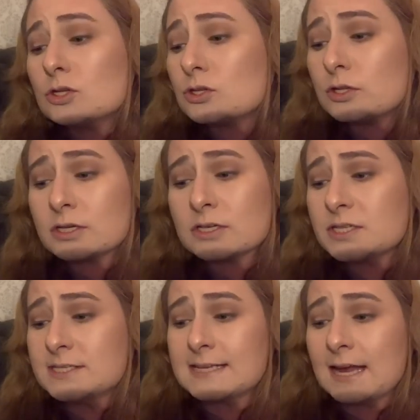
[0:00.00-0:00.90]
So they're
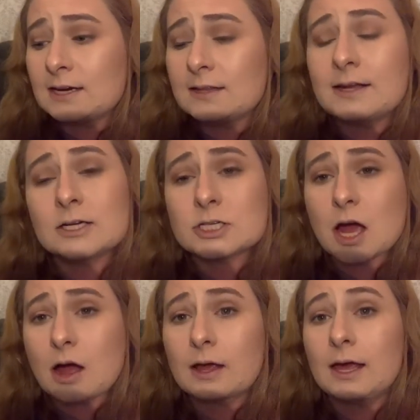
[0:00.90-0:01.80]
just standing there
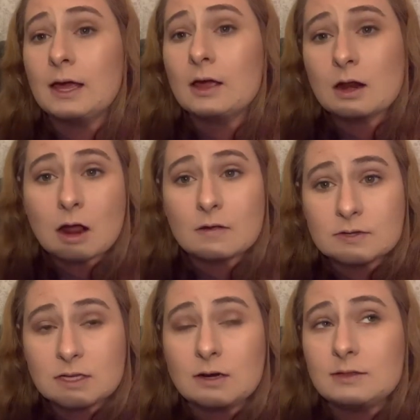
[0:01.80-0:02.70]
talking and all of a
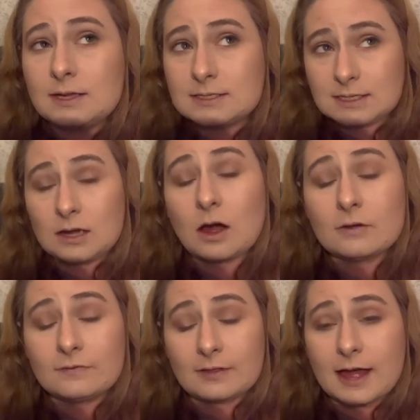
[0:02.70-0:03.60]
sudden they see a
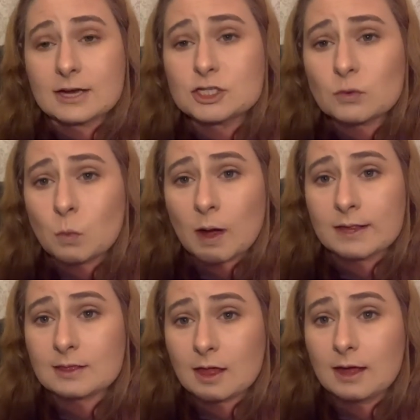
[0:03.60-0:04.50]
flash of
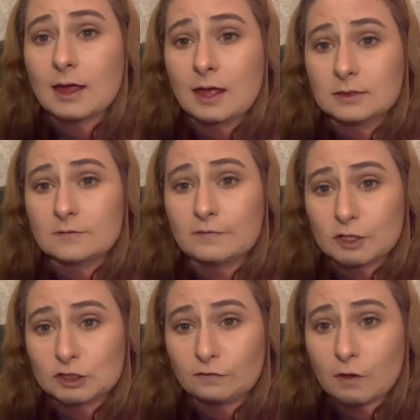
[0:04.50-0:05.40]
white light on the
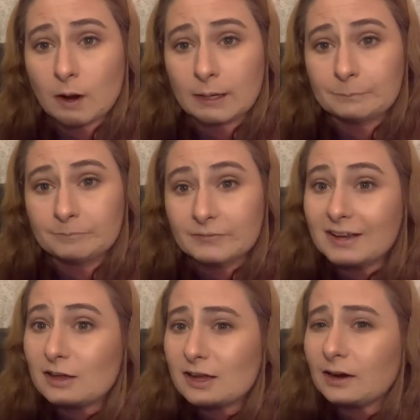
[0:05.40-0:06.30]
first floor.
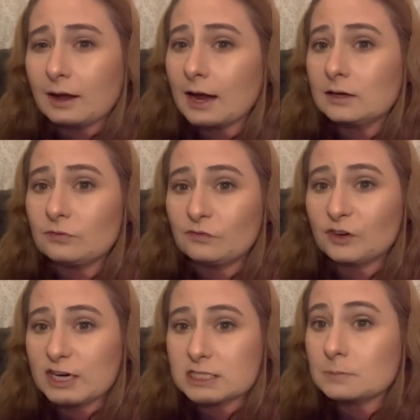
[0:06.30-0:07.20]
And it kind of
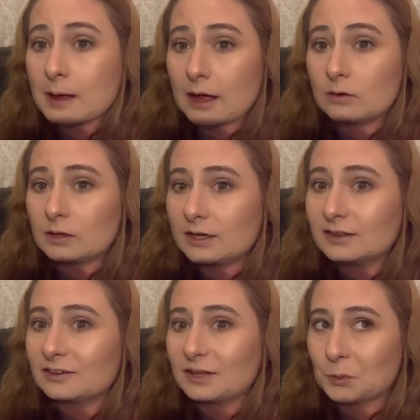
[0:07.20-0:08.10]
freaked them out.
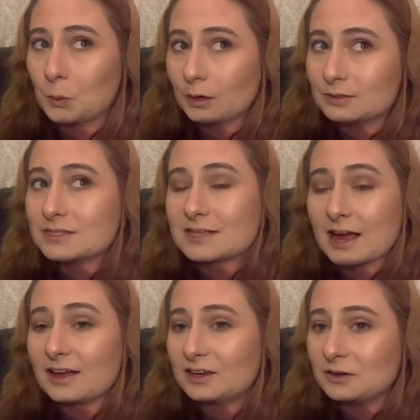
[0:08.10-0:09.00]
they're like, what was
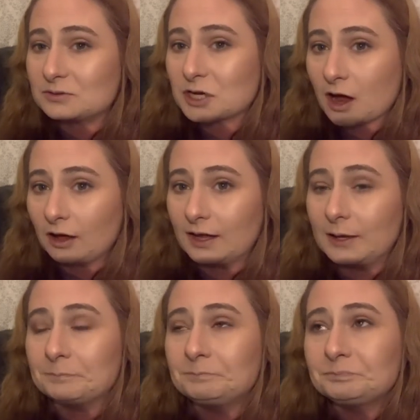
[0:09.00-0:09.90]
that? You know,
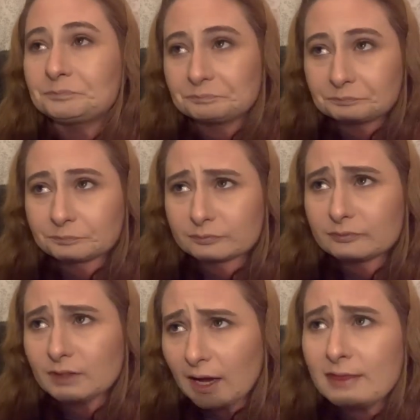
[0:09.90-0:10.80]
talking.
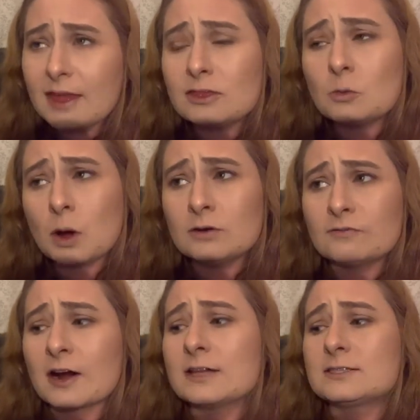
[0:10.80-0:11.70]
And then the one
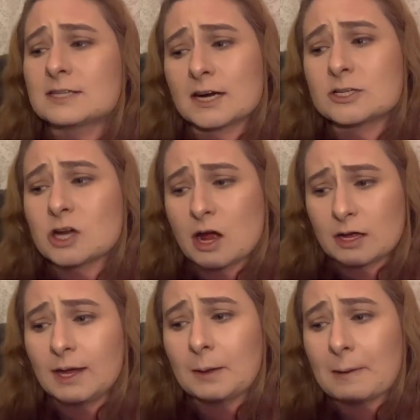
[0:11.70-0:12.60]
friend started
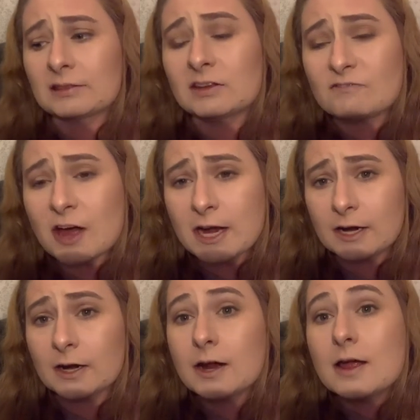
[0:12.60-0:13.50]
talking about the
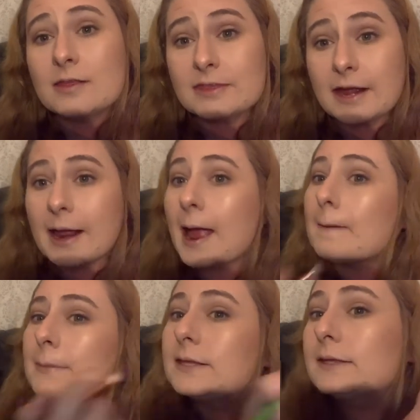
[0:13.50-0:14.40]
fire that
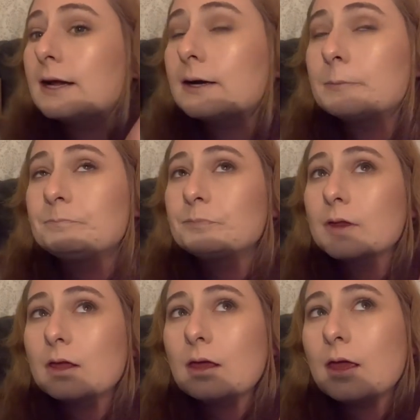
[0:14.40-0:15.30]
happened there.
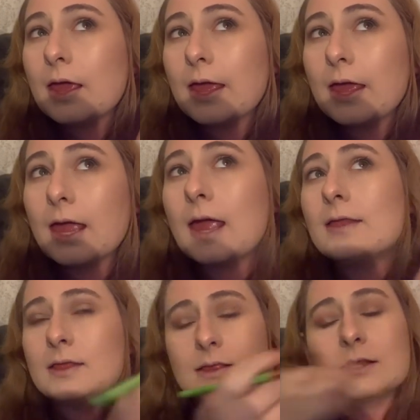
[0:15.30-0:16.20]

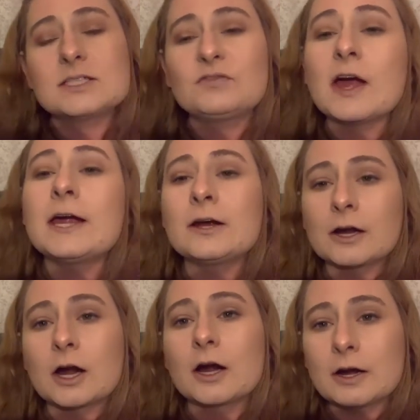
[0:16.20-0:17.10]
And this fire
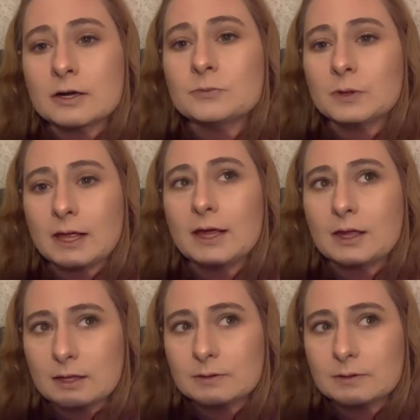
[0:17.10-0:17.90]
occurred like